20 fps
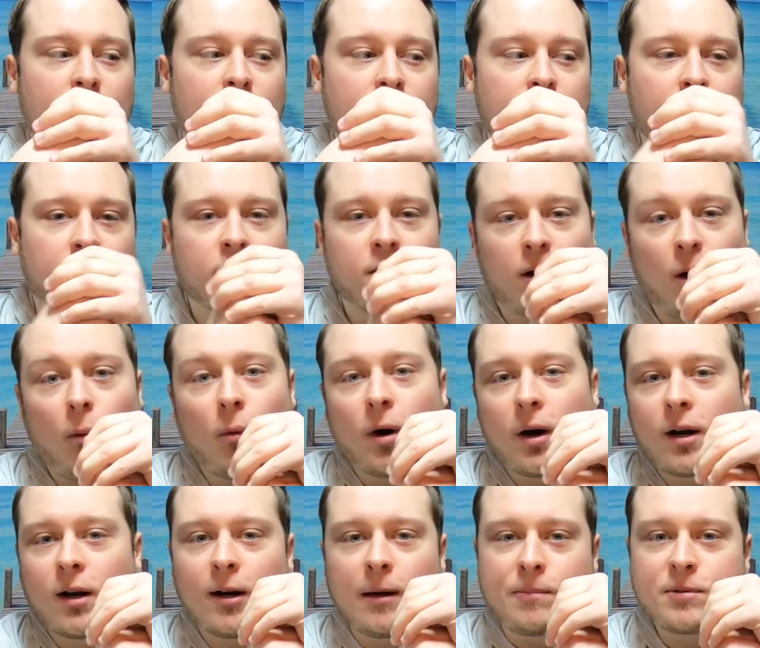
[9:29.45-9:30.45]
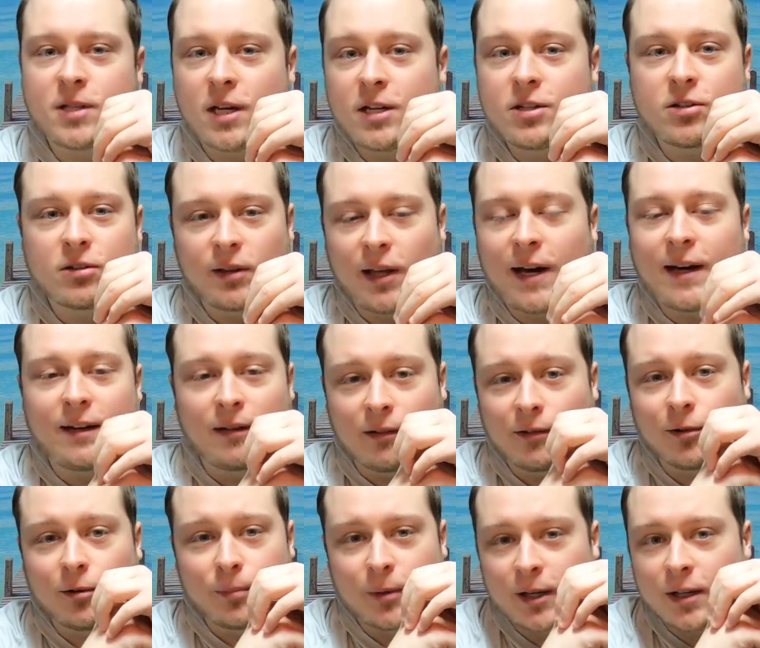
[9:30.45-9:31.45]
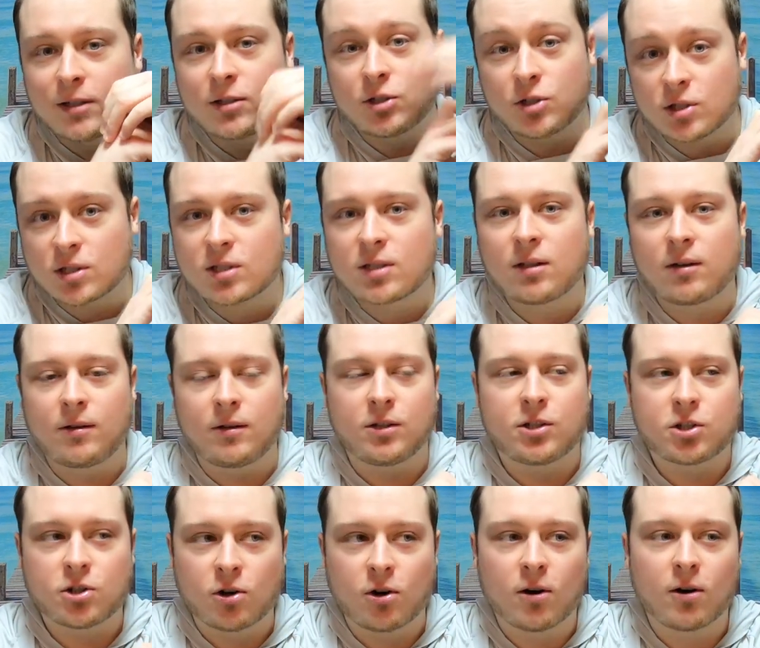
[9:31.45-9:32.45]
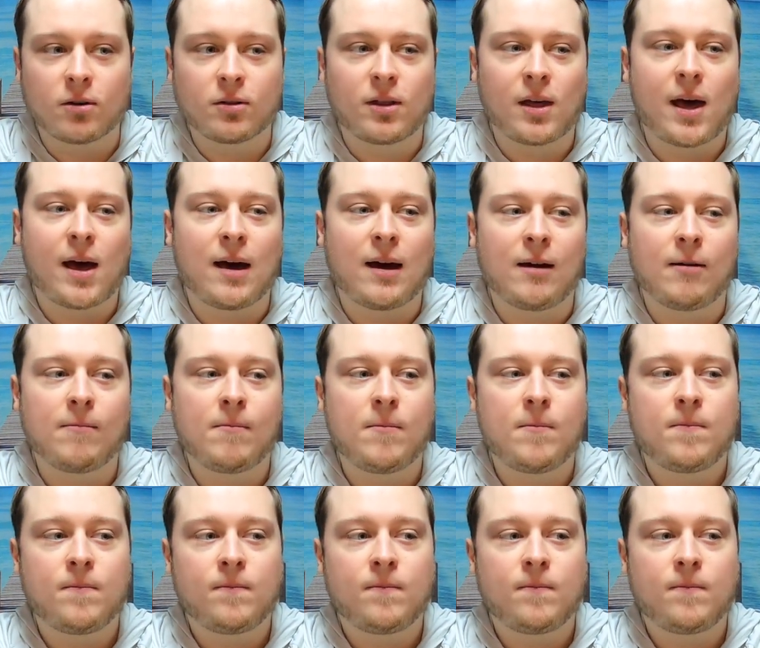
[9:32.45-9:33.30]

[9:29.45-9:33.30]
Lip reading: you're going to want to upsize your line a little bit just to ensure that